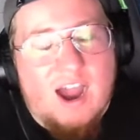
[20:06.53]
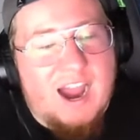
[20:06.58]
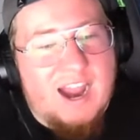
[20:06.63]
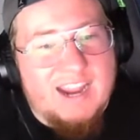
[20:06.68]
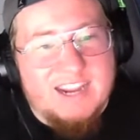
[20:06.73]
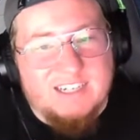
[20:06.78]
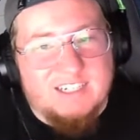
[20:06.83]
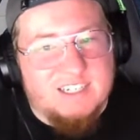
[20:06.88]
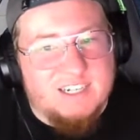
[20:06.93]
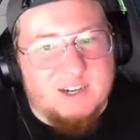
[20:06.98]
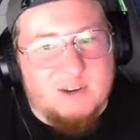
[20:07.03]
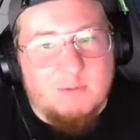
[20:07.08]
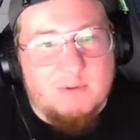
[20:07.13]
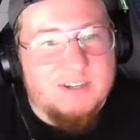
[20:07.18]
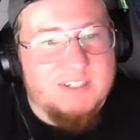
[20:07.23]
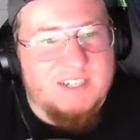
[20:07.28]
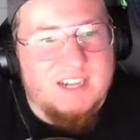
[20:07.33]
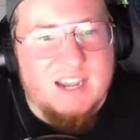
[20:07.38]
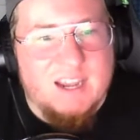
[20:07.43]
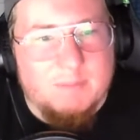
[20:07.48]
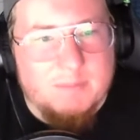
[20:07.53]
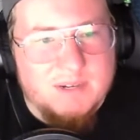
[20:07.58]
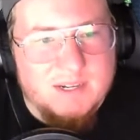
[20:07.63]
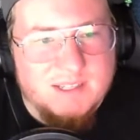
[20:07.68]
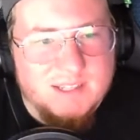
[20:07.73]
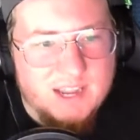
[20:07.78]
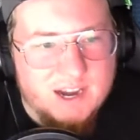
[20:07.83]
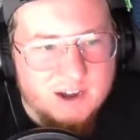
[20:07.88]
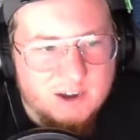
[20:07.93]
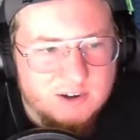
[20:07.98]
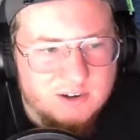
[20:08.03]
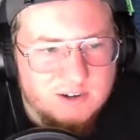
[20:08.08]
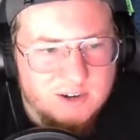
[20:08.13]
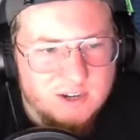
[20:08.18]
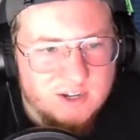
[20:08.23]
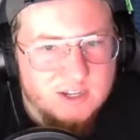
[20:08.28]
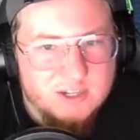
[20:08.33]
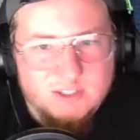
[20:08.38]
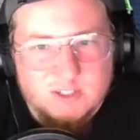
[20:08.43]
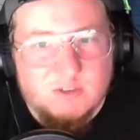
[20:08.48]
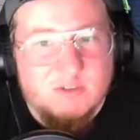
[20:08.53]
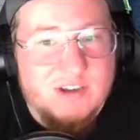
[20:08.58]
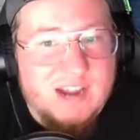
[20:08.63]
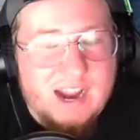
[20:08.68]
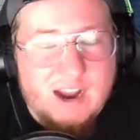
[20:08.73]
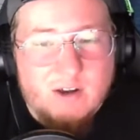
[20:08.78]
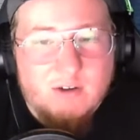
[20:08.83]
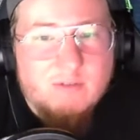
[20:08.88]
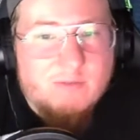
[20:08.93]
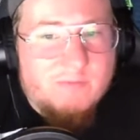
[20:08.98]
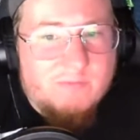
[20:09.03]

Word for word: idea what's happening there. So now